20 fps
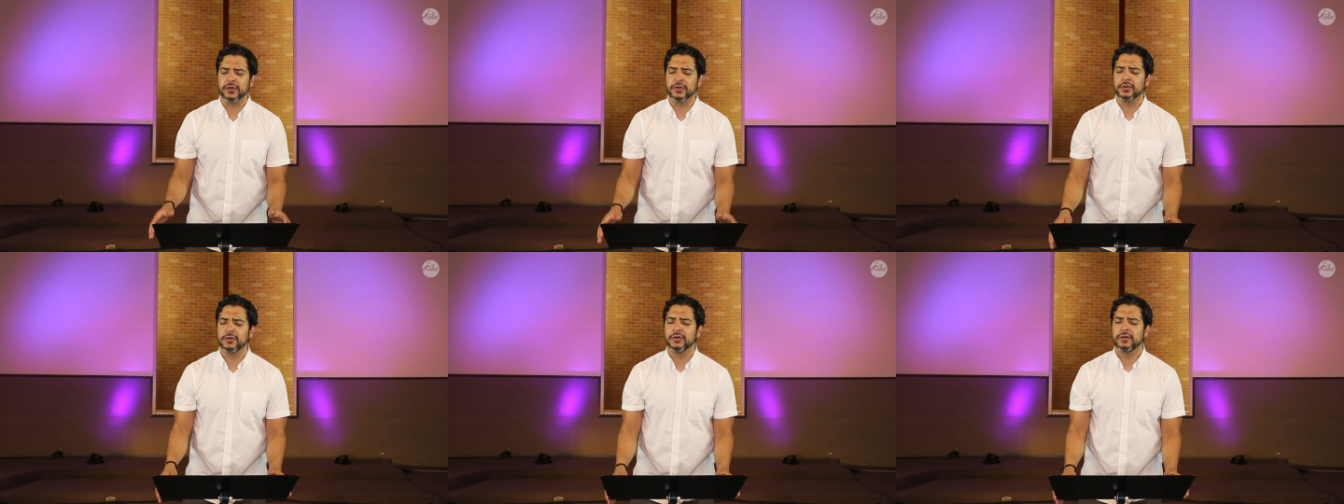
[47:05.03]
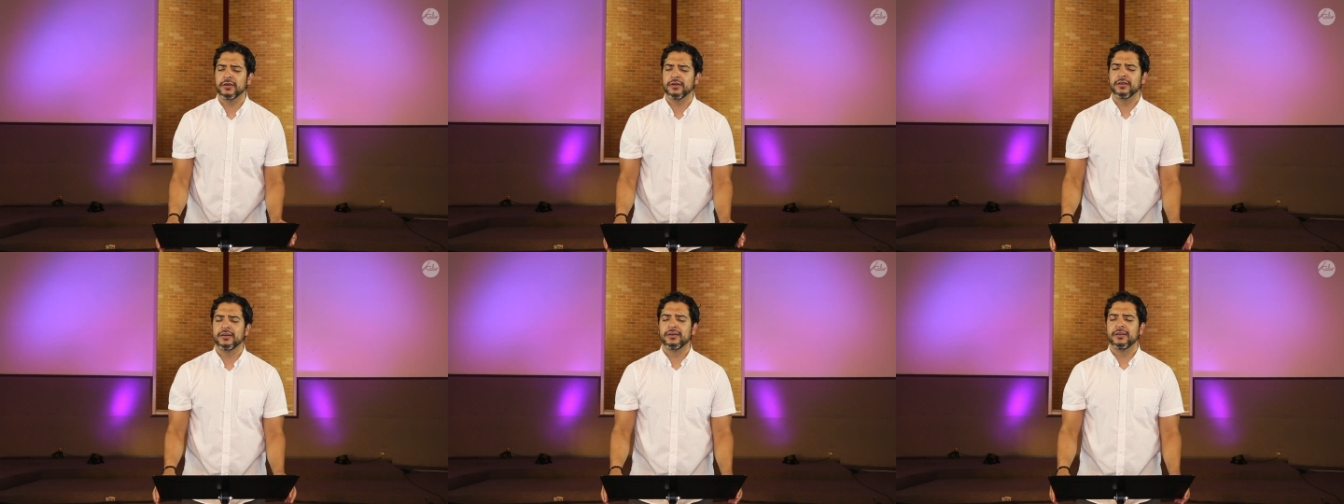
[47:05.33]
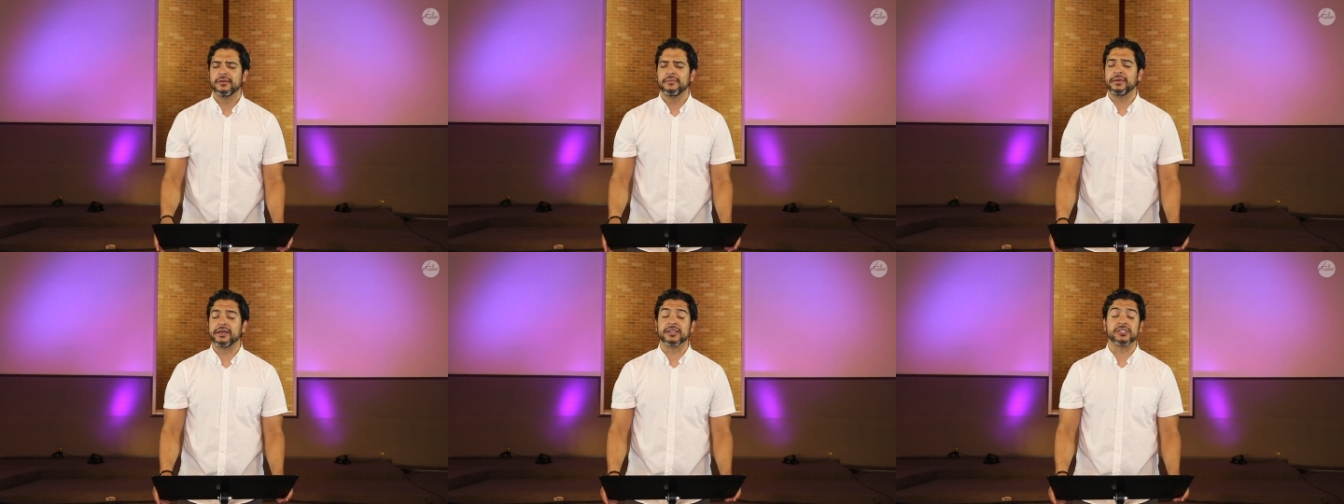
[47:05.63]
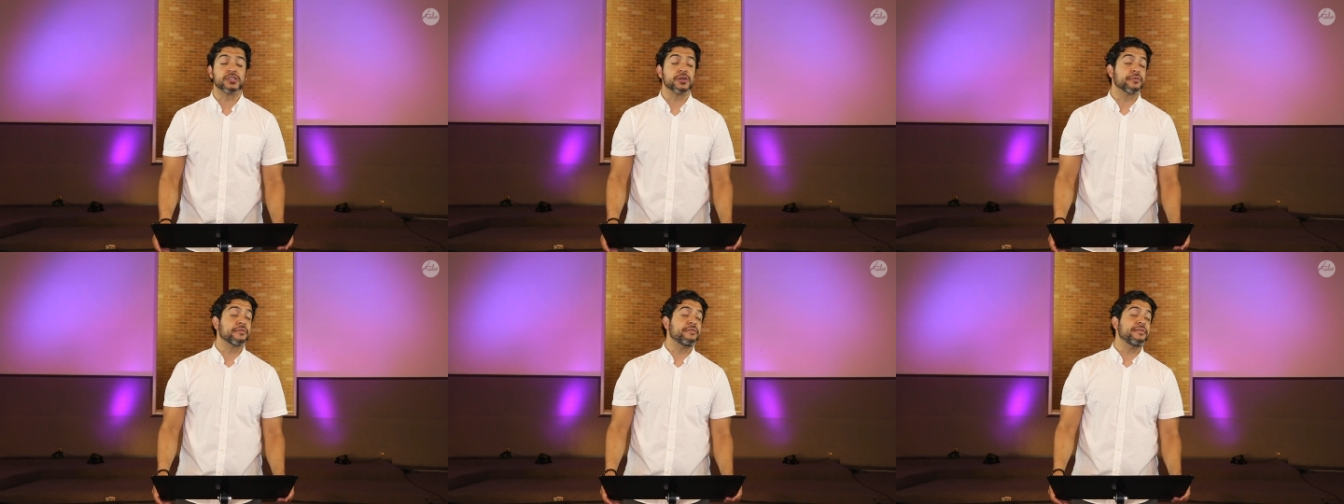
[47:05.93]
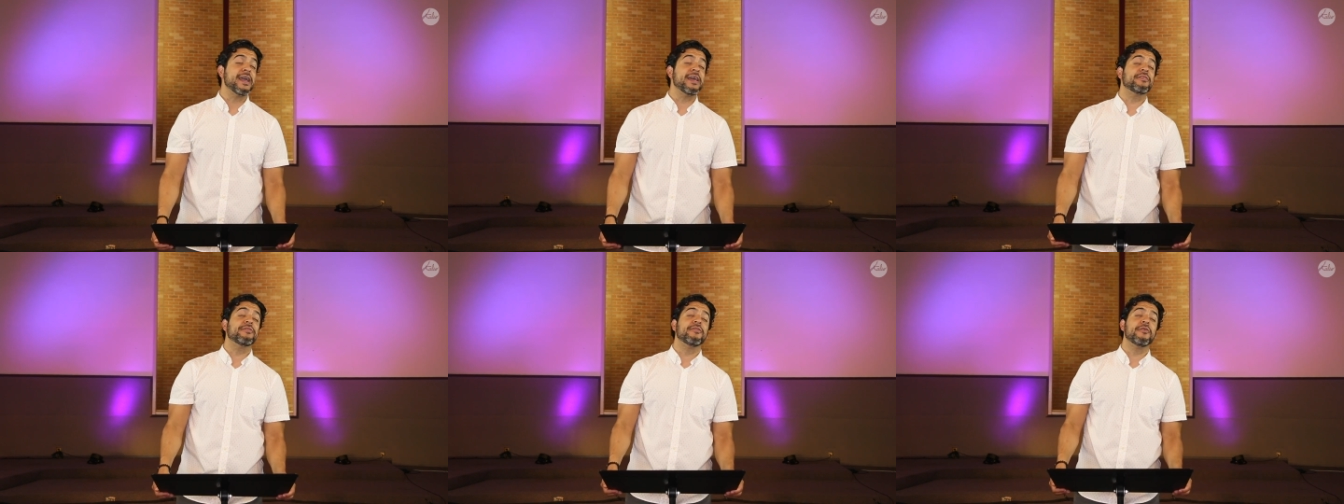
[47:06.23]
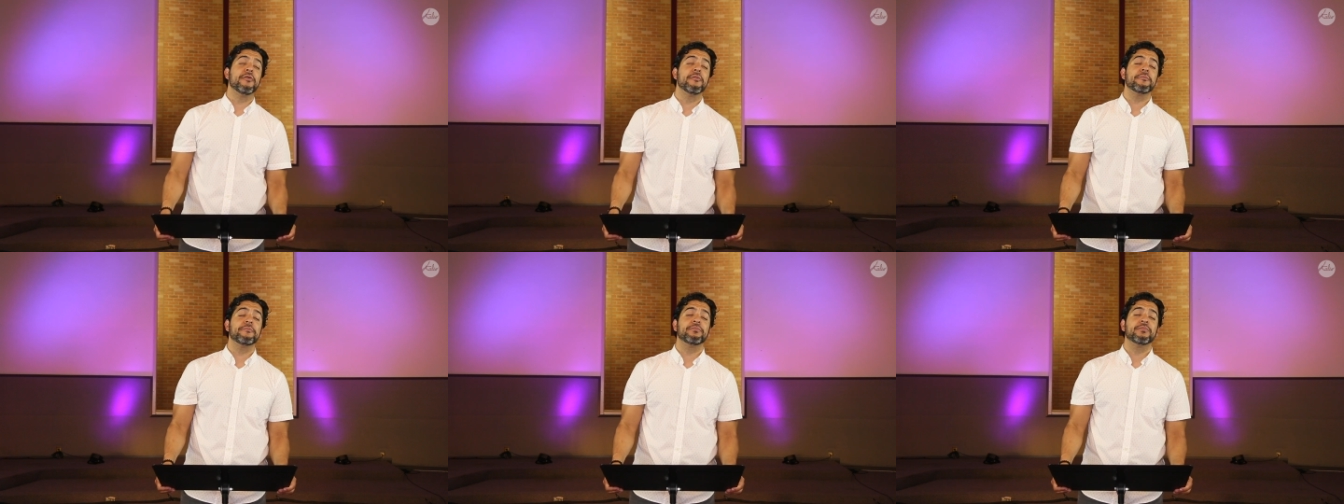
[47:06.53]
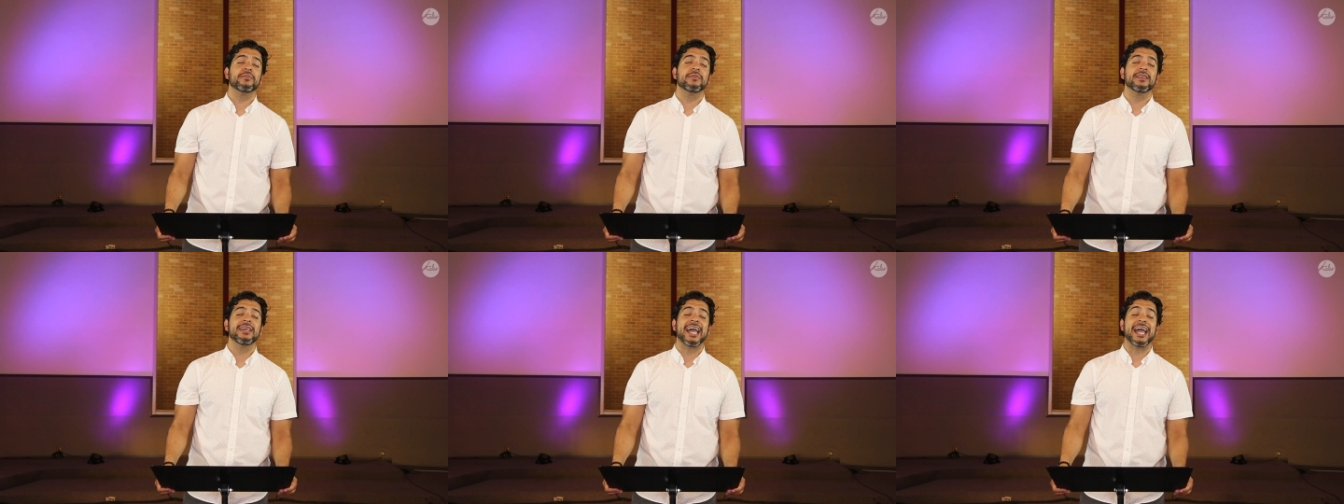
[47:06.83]
you because you're faithful
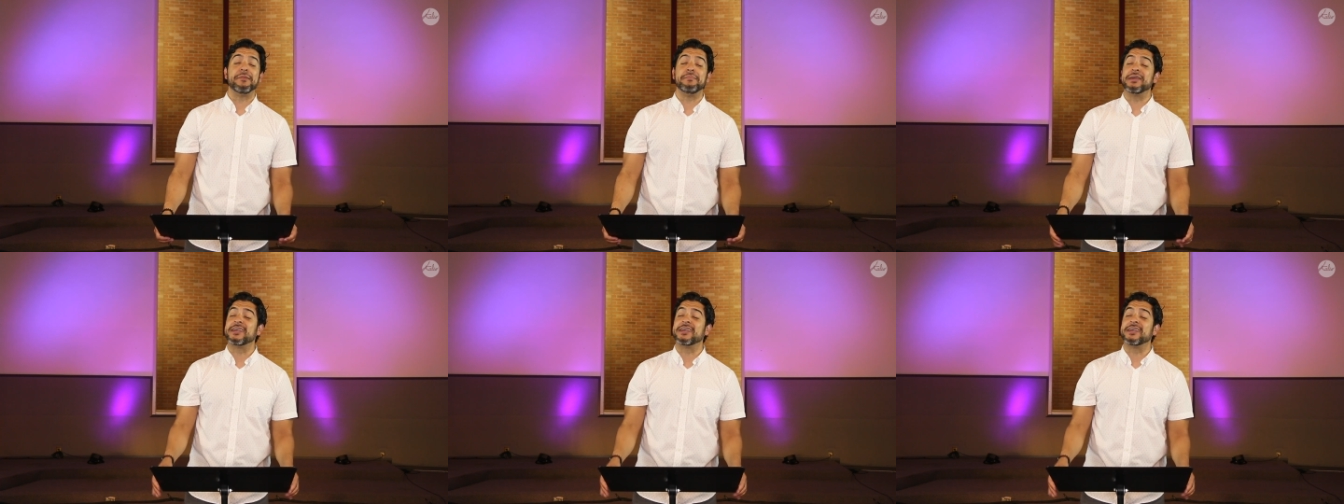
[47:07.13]
and